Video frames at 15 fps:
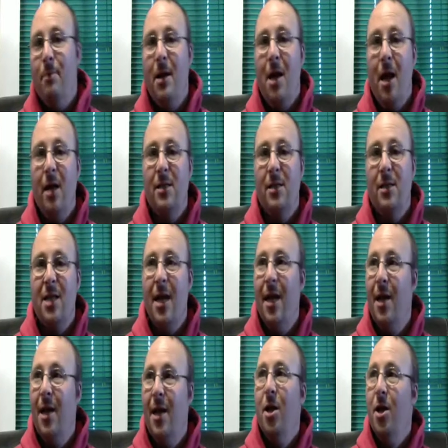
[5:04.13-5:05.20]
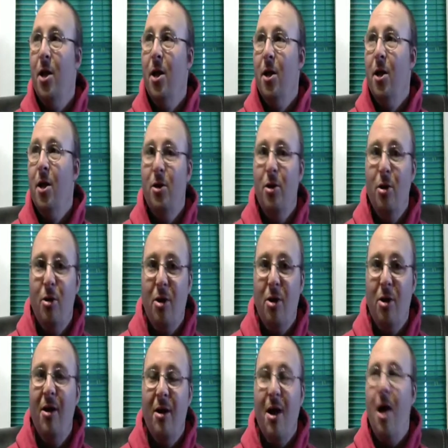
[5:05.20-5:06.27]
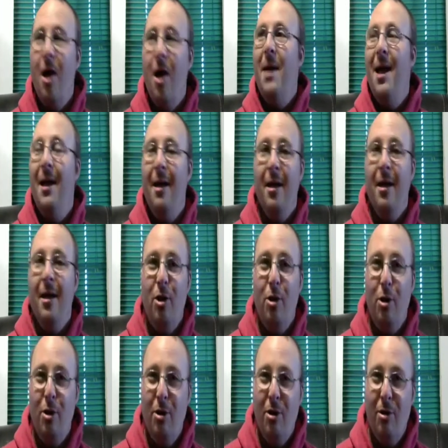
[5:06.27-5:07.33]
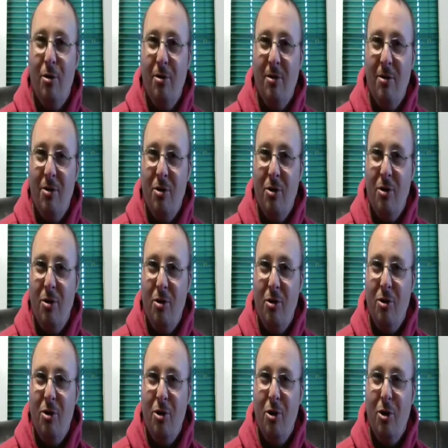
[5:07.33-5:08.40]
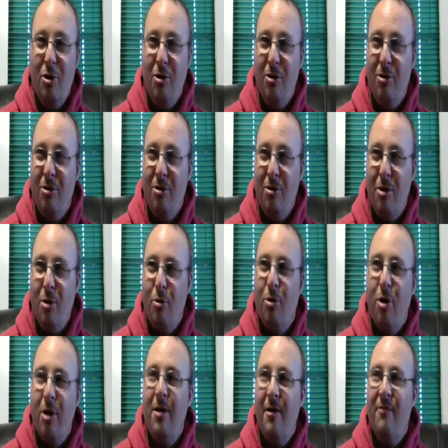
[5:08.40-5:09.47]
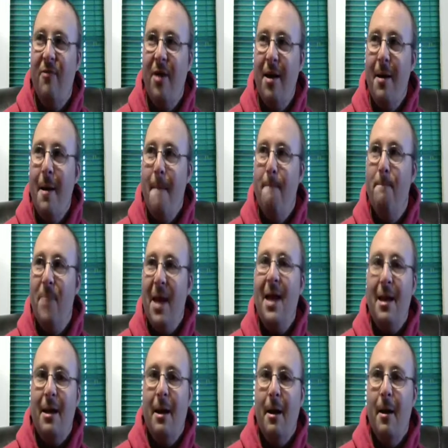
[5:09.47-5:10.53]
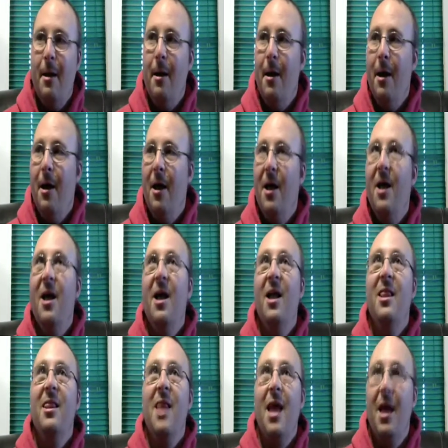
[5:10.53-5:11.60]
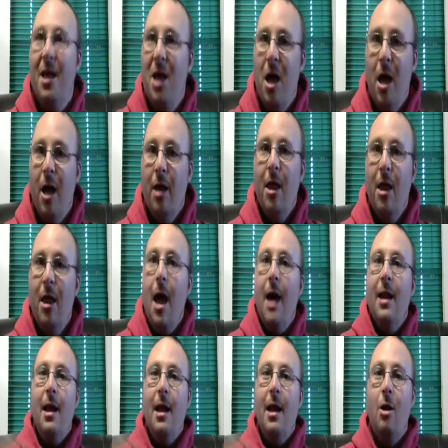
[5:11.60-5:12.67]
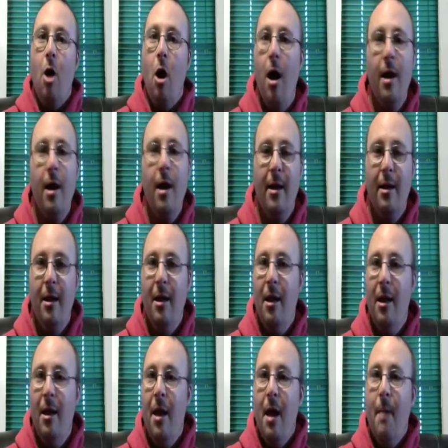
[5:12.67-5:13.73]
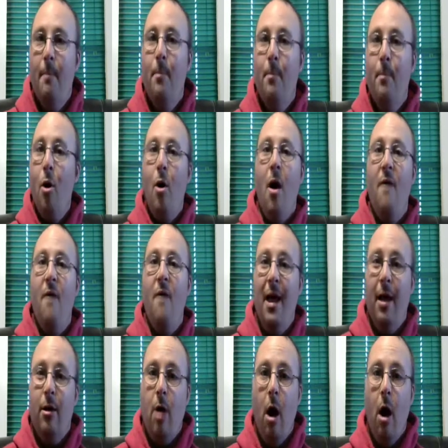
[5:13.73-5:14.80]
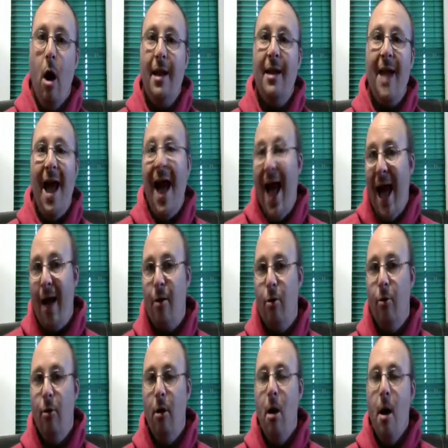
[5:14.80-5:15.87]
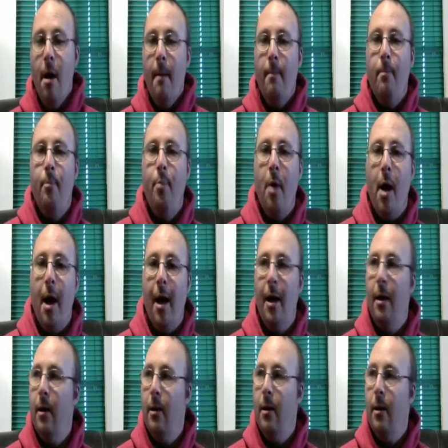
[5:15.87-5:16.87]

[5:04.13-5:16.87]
because it's like you could come, you, you, you could have been like an icon, more of an iconic actor. But